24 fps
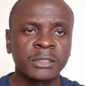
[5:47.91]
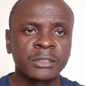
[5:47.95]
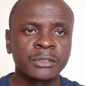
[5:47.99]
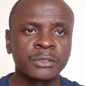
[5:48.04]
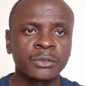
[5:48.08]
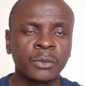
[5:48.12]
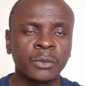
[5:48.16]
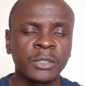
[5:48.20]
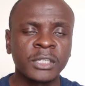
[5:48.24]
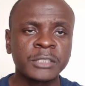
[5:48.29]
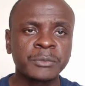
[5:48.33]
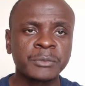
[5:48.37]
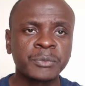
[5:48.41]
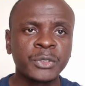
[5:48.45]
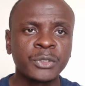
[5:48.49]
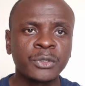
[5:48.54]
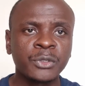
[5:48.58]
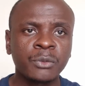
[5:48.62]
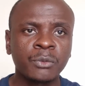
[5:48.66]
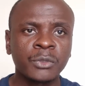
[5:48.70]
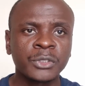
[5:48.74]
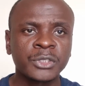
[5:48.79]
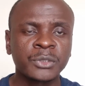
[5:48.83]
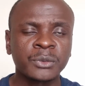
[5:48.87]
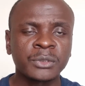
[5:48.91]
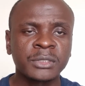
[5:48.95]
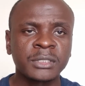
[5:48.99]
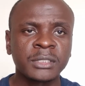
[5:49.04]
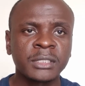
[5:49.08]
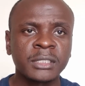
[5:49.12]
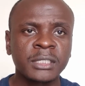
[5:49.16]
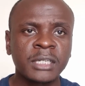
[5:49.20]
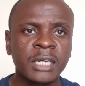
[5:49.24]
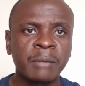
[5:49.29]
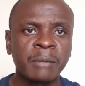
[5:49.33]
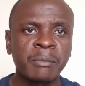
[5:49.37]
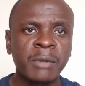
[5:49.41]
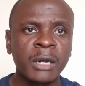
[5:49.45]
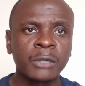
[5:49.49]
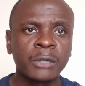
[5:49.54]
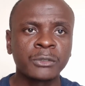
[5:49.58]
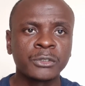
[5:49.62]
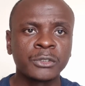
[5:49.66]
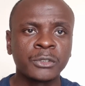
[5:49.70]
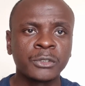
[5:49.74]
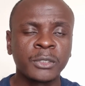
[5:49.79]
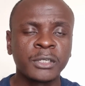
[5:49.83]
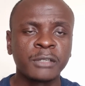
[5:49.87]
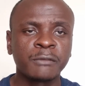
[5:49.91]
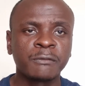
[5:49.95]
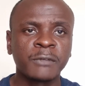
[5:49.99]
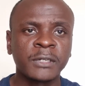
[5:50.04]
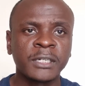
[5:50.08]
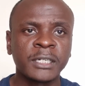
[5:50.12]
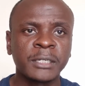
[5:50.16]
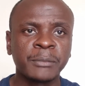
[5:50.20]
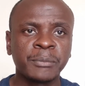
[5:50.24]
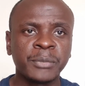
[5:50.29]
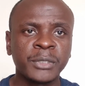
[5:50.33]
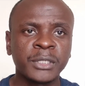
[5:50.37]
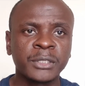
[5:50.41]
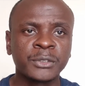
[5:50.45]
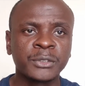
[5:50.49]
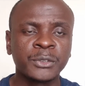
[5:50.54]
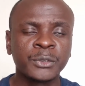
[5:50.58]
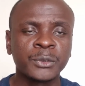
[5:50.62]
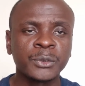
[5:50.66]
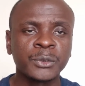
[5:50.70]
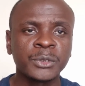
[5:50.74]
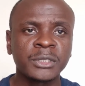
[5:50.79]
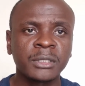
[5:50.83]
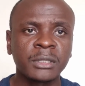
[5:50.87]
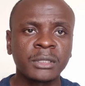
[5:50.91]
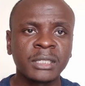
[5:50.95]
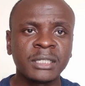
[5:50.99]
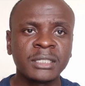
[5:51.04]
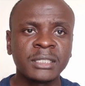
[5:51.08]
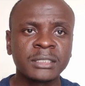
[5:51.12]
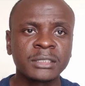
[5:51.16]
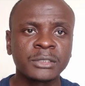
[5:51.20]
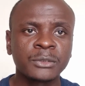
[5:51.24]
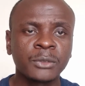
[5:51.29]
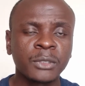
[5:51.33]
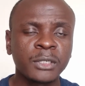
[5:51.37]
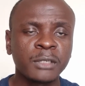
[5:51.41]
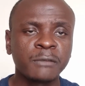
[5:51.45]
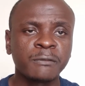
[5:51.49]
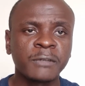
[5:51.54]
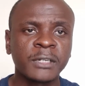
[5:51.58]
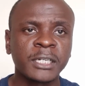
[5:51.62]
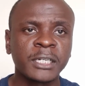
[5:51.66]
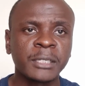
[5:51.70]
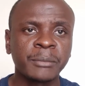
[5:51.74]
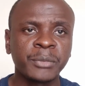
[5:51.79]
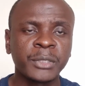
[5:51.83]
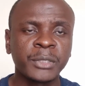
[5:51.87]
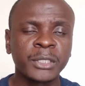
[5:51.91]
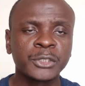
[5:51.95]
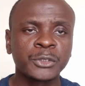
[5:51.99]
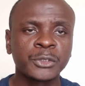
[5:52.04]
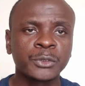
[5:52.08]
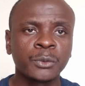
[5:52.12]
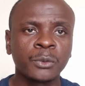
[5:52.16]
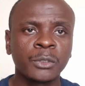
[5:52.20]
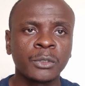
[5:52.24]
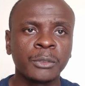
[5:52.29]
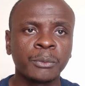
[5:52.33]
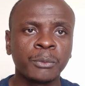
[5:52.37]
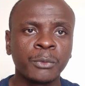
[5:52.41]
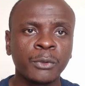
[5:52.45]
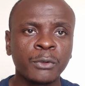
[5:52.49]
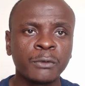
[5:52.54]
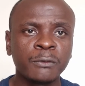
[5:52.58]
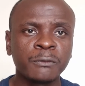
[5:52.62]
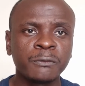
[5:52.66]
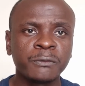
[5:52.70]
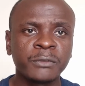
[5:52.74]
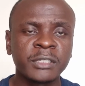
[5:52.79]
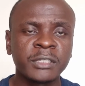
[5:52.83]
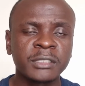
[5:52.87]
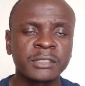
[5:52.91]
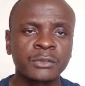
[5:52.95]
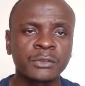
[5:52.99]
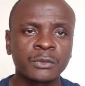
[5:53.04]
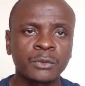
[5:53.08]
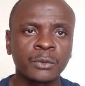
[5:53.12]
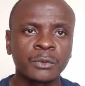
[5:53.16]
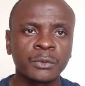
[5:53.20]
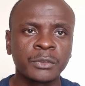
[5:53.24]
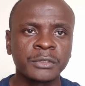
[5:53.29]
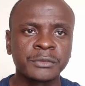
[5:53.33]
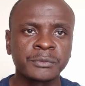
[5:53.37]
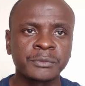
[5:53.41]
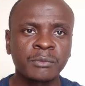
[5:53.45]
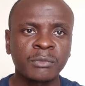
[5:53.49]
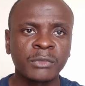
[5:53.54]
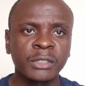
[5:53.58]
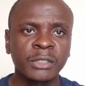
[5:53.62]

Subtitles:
So let me know what you think about Donny van de Beek. Do you think Donny van de Beek should move this soon